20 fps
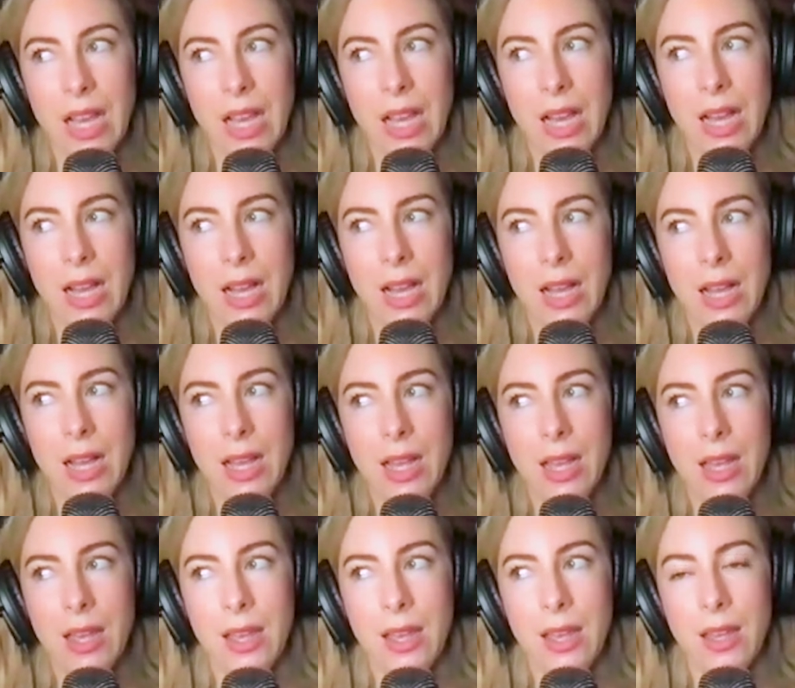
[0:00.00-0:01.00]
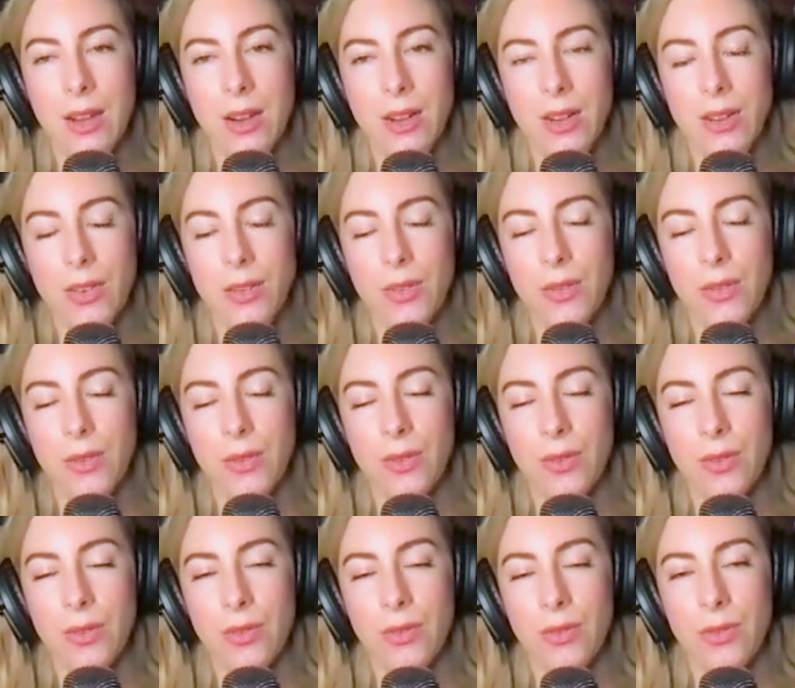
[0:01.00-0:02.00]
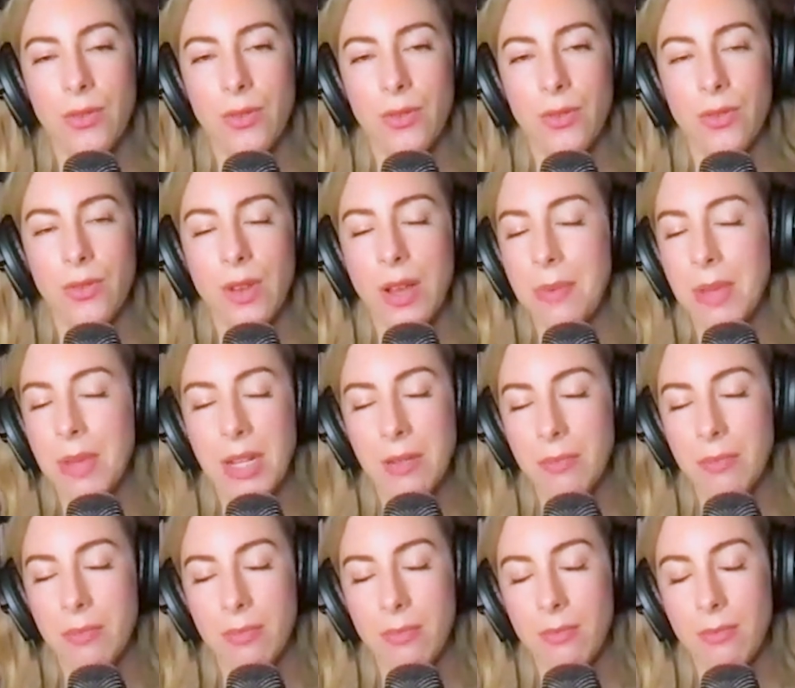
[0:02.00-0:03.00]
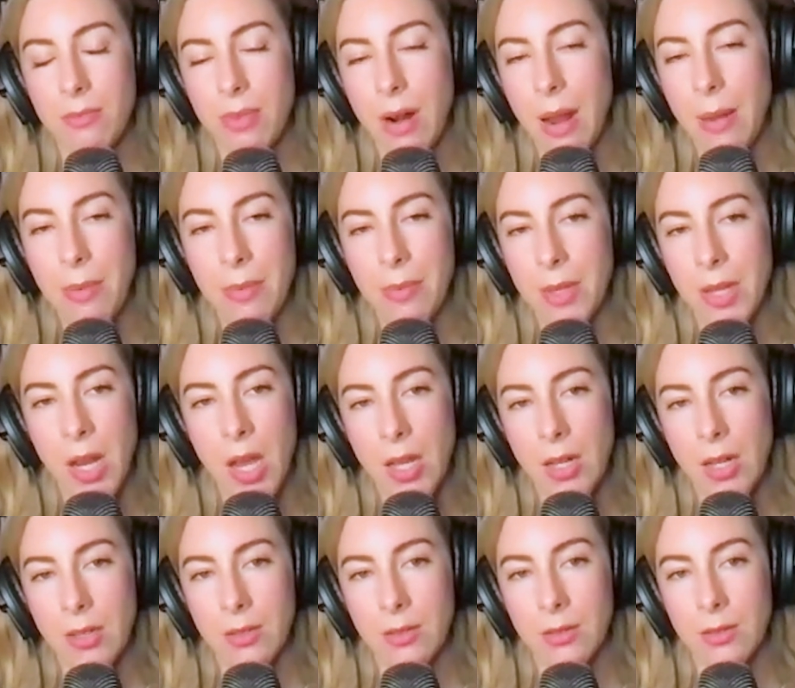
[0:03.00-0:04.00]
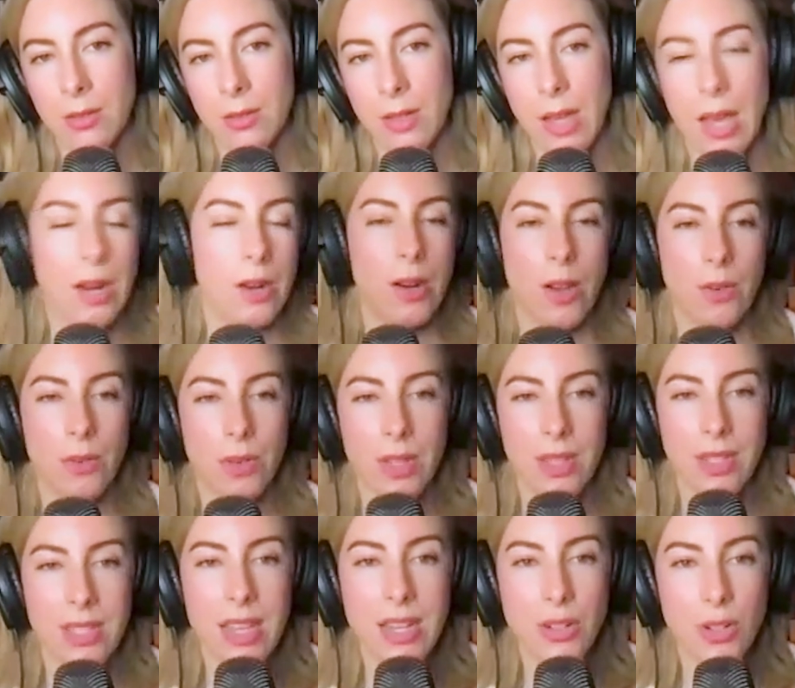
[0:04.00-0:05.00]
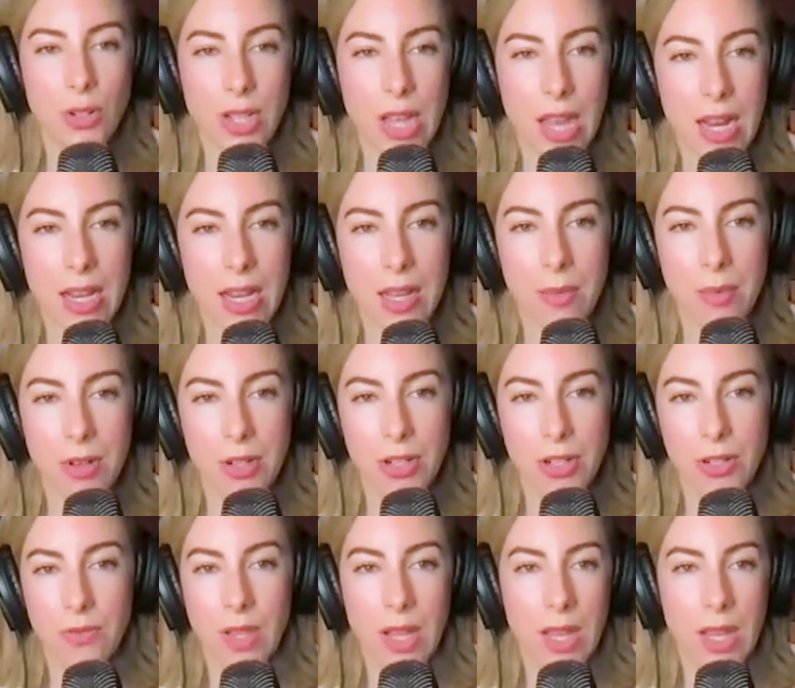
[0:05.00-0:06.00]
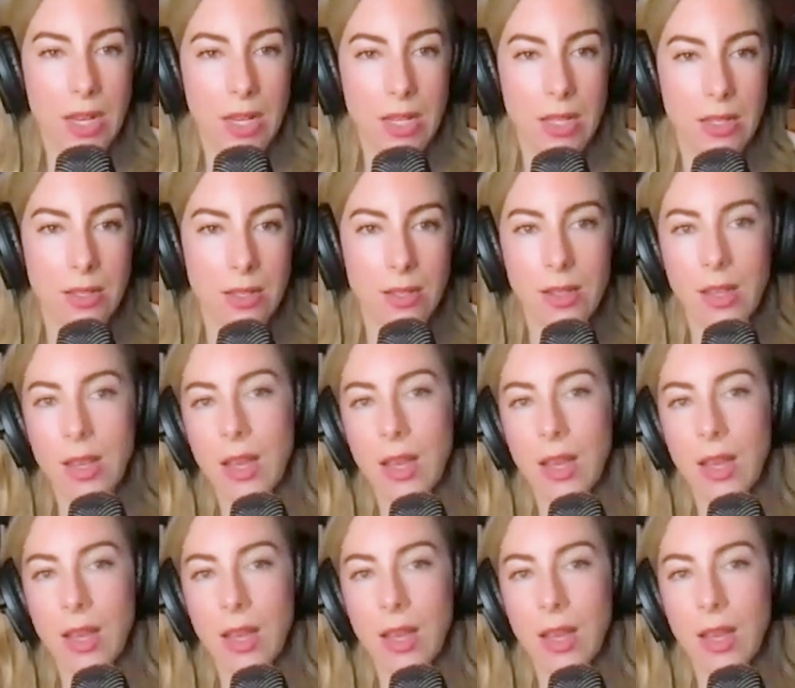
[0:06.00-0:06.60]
I don't know. I mean, probably not. I don't know. He's entertaining a bunch of ladies